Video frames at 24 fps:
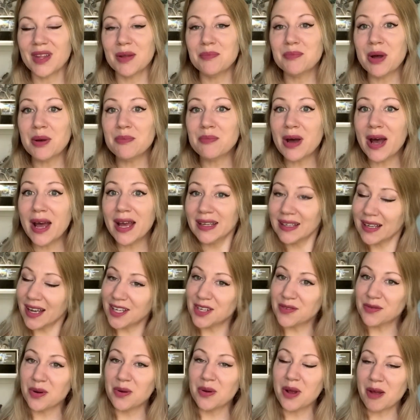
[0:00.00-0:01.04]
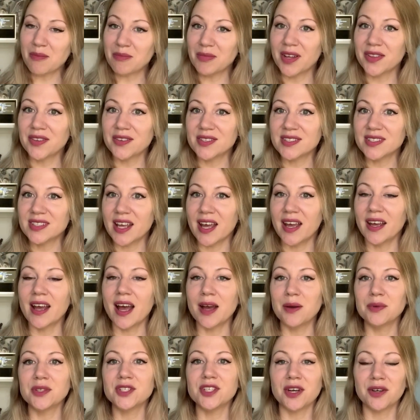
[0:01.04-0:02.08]
But by kind of around Mother's Day, I
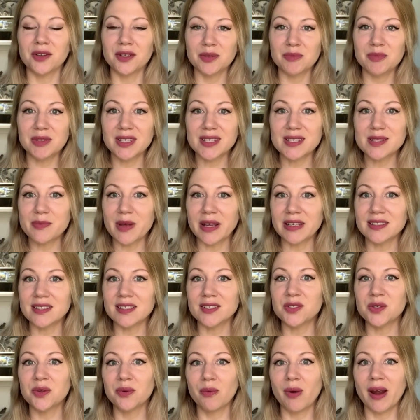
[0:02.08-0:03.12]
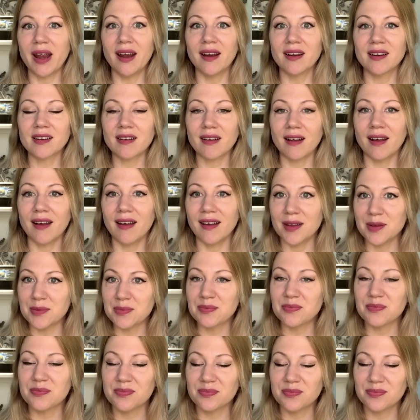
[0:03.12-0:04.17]
would generally be expecting to wear
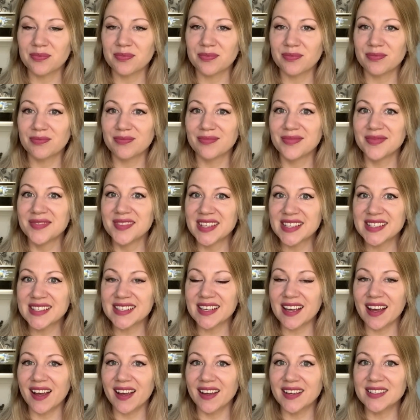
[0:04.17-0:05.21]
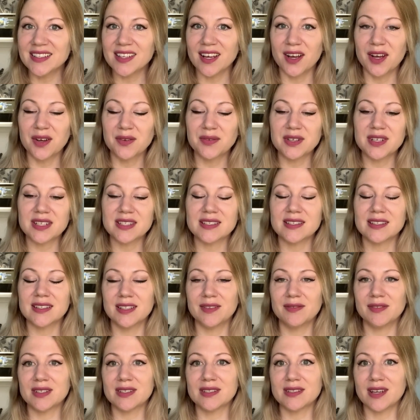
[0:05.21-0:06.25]
this kind of
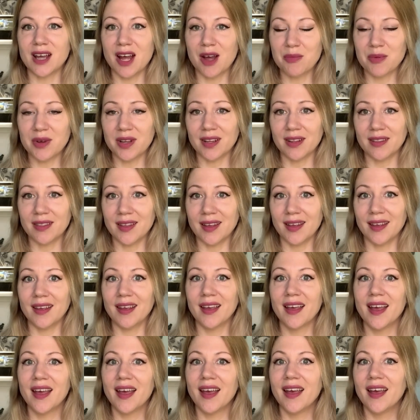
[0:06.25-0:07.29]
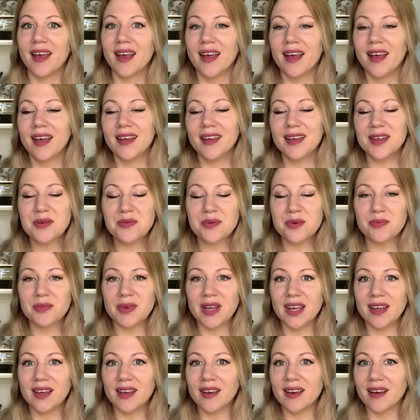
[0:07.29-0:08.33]
sleeveless top, and I think it will
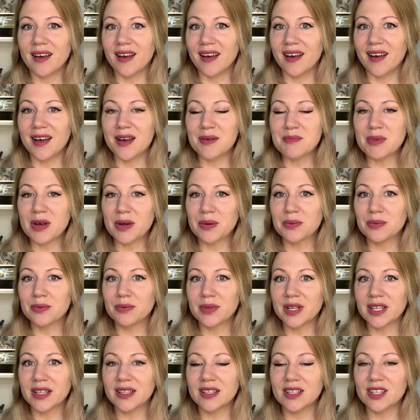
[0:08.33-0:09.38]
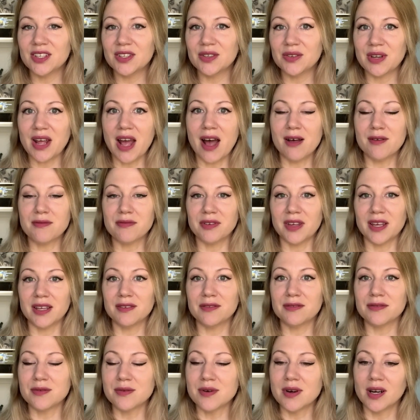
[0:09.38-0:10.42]
make a really cute outfit
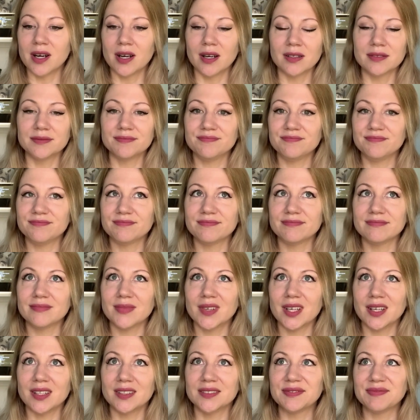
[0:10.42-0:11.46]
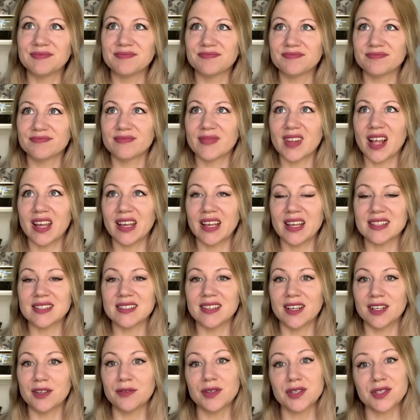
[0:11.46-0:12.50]
for, well, I guess
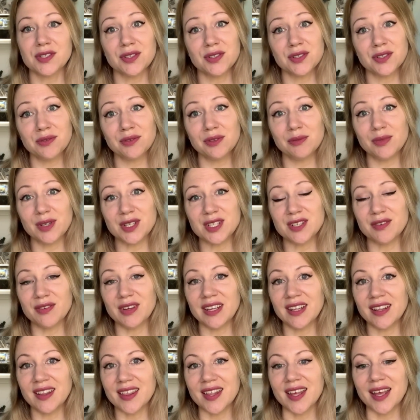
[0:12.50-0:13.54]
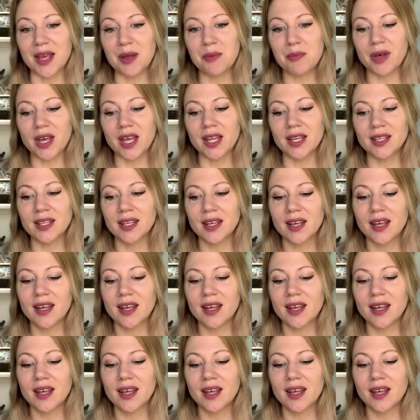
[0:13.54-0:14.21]
none of us are doing much of anything, but